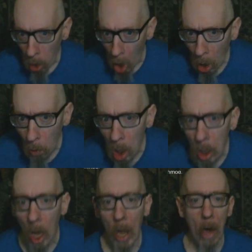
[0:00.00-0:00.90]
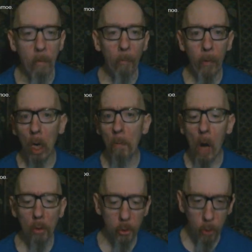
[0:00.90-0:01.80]
one. I have a fair amount to
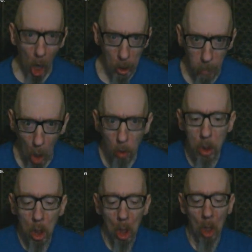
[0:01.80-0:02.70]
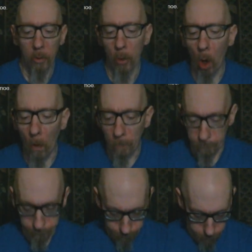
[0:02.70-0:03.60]
talk about. So,
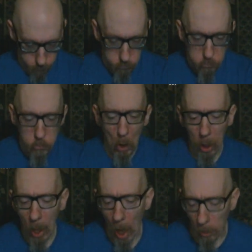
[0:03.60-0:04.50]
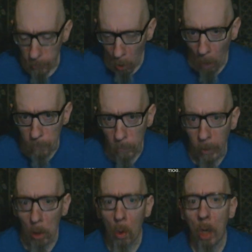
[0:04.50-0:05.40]
yeah, so the big
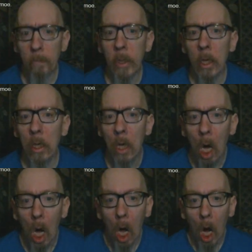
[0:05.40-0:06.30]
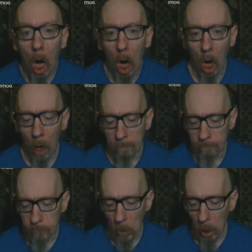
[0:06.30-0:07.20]
one being, um, if
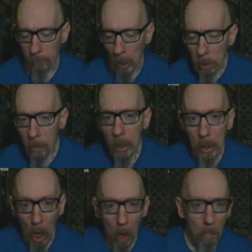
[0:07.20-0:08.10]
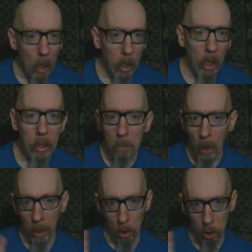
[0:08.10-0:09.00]
anybody caught my any of my
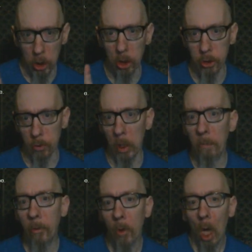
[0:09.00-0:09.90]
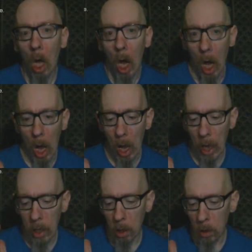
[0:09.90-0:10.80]
earlier streams, I
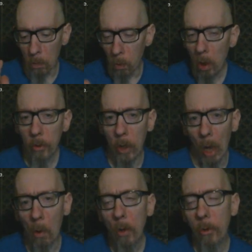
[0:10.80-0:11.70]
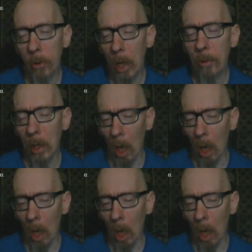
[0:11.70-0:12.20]
once I once said that um,